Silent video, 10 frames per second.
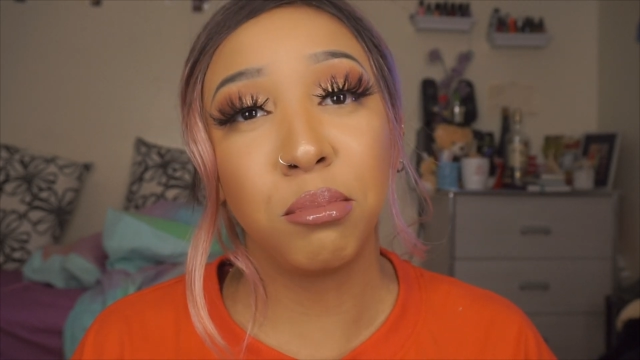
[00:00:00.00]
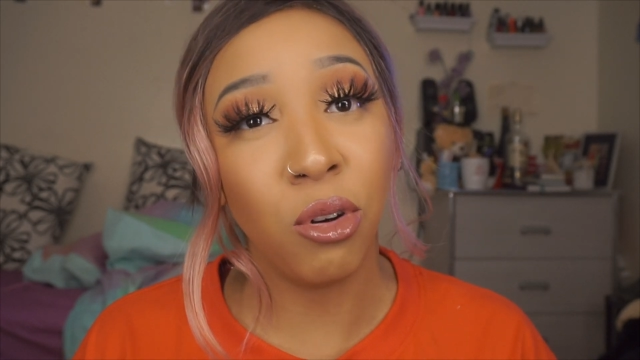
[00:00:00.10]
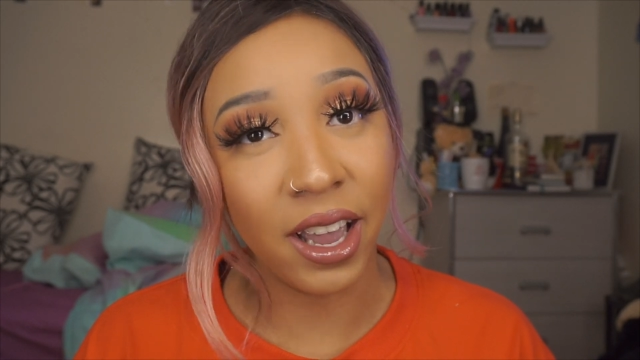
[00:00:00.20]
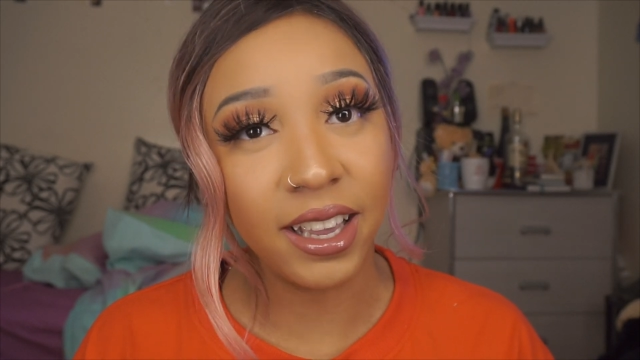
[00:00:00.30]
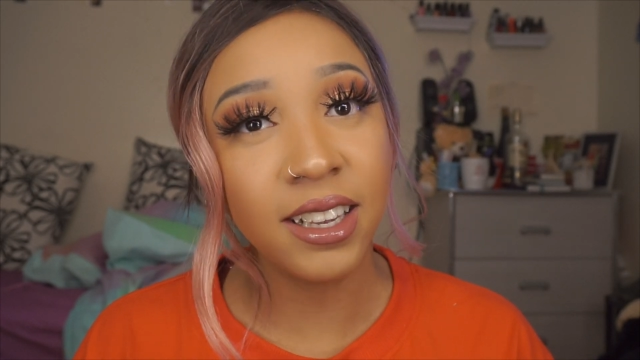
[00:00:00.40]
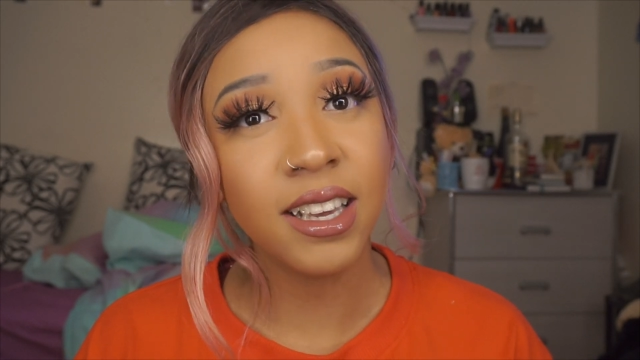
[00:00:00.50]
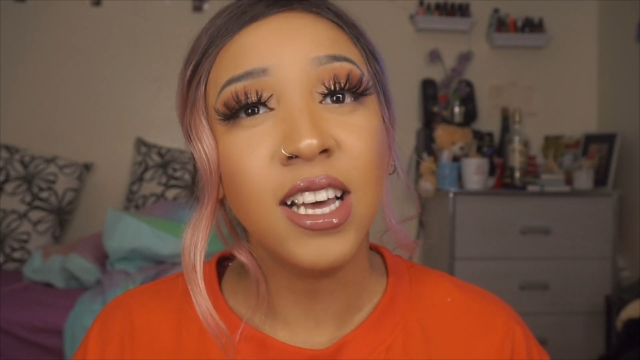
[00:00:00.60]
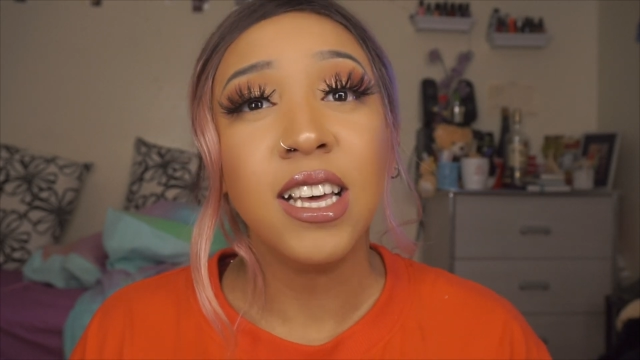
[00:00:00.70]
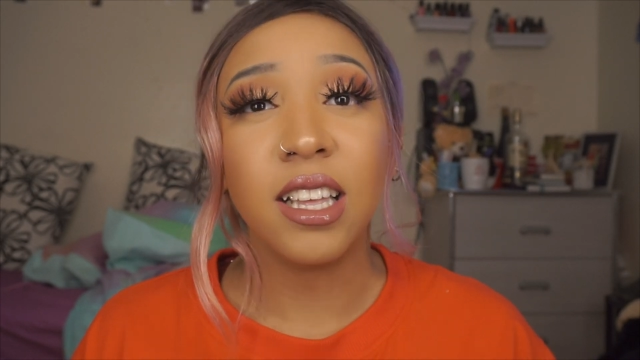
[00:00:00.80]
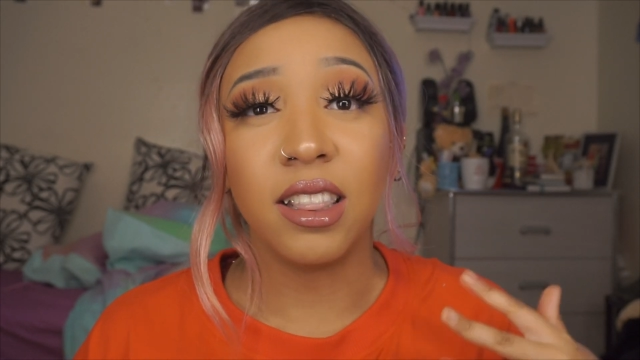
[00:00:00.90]
prank,
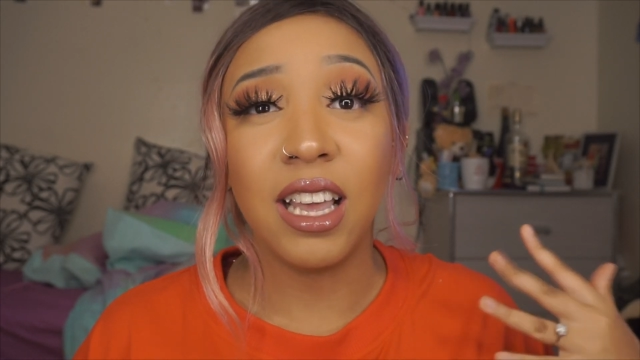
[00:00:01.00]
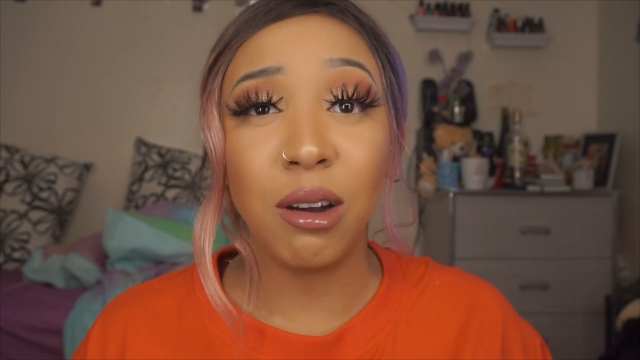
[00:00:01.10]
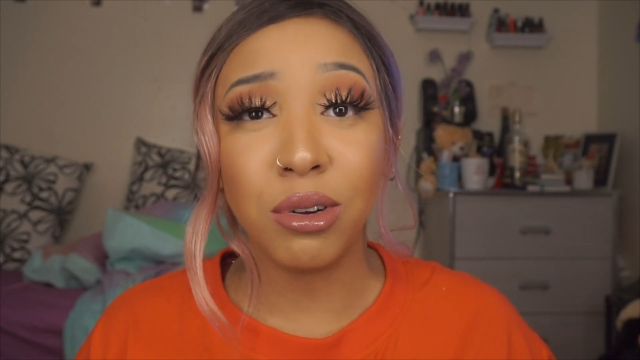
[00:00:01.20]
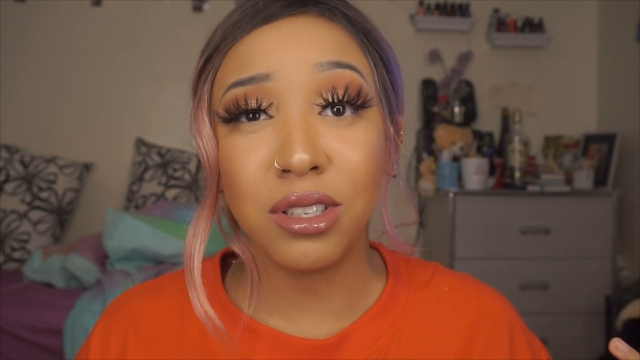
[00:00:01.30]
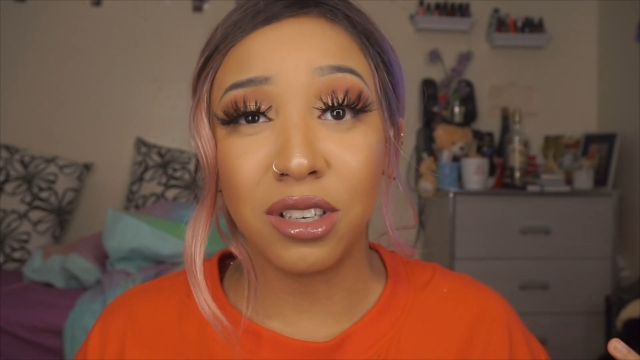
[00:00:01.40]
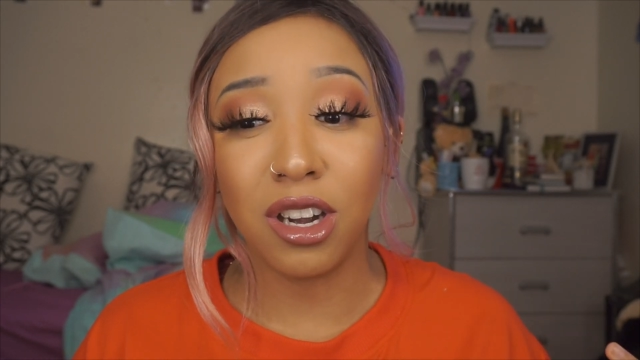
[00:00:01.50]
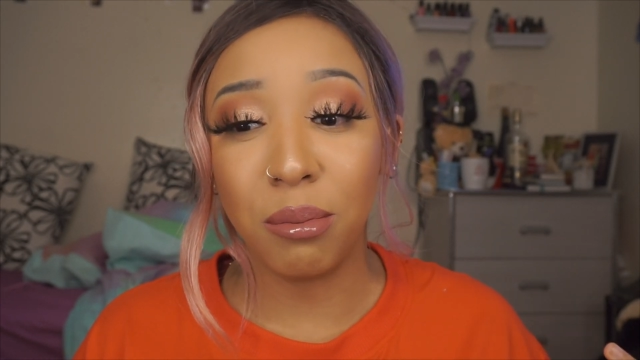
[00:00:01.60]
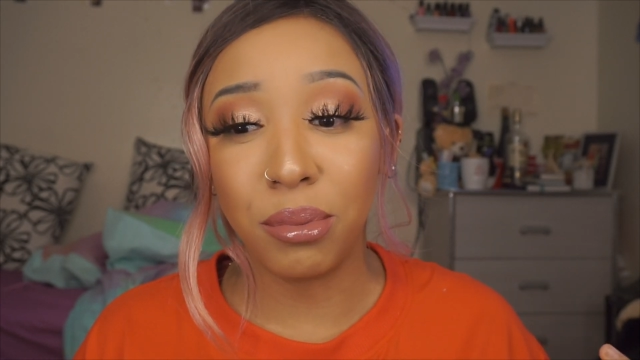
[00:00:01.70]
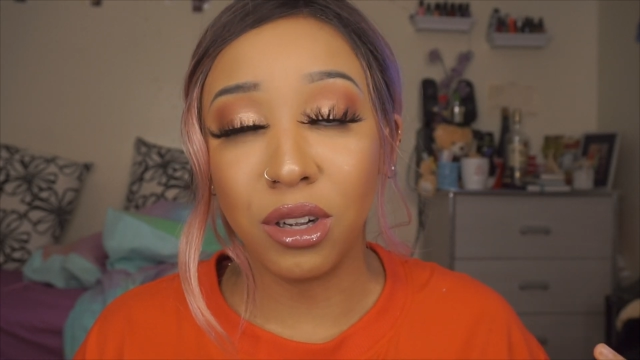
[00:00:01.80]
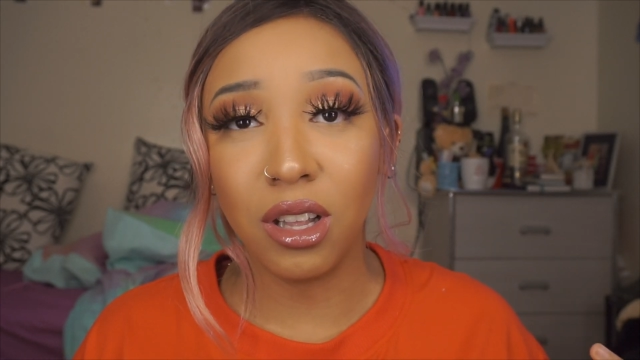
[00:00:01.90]
that was a
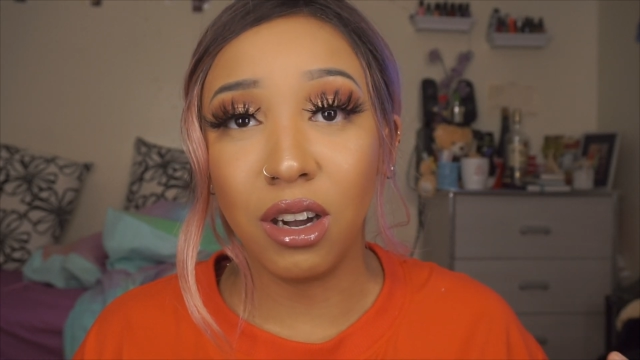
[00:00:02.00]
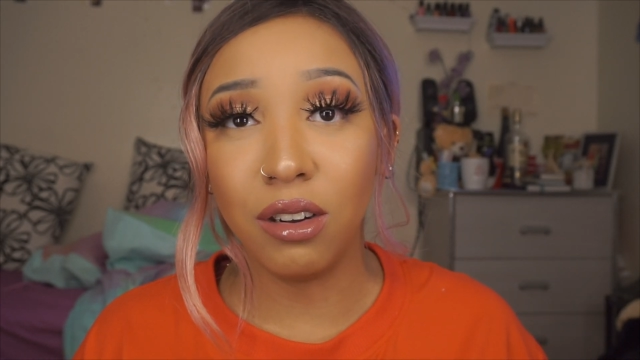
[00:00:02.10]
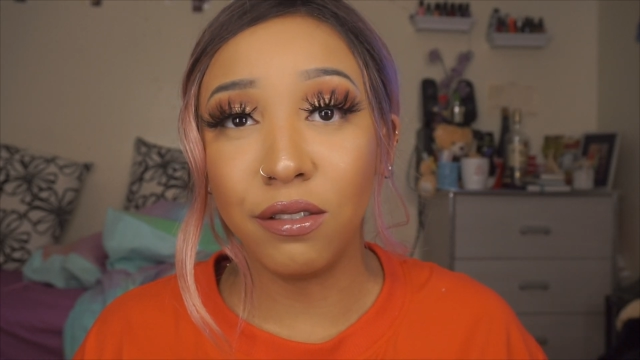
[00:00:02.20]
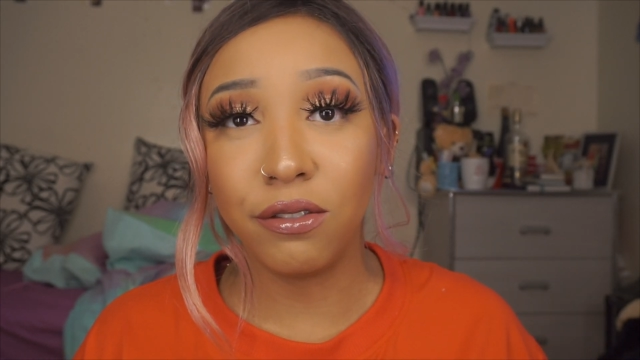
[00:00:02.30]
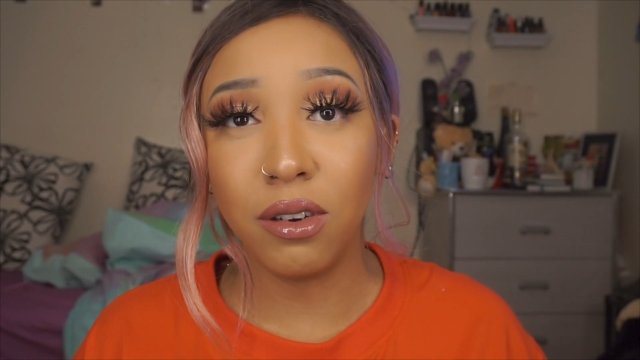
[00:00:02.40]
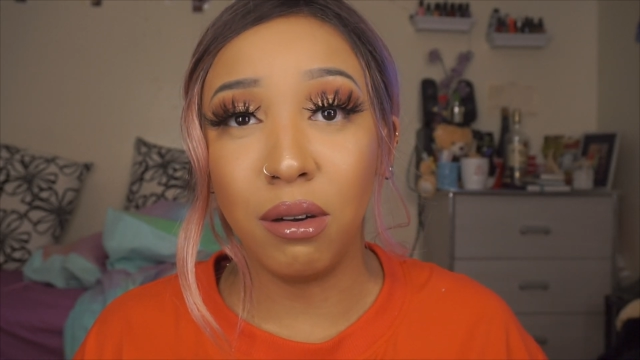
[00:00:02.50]
couple of